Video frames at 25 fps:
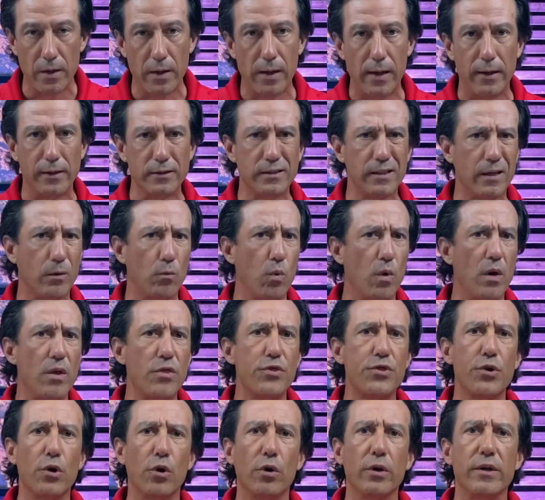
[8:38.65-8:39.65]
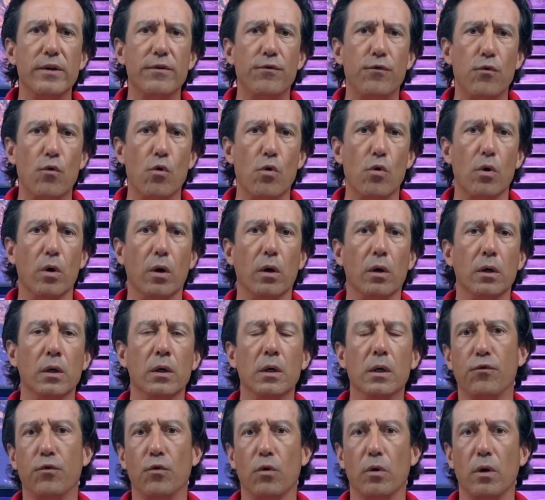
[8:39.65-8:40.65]
and it's like
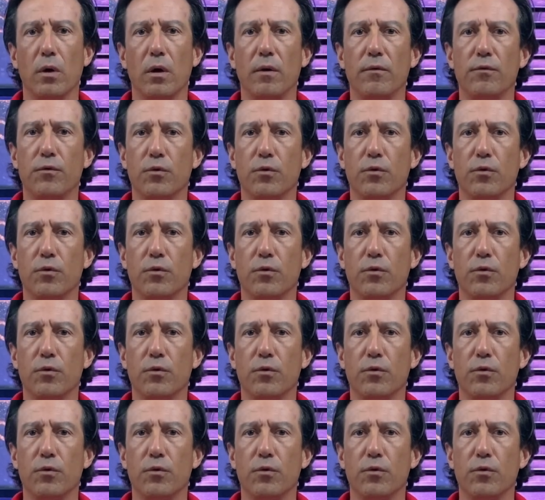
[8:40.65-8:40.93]
$130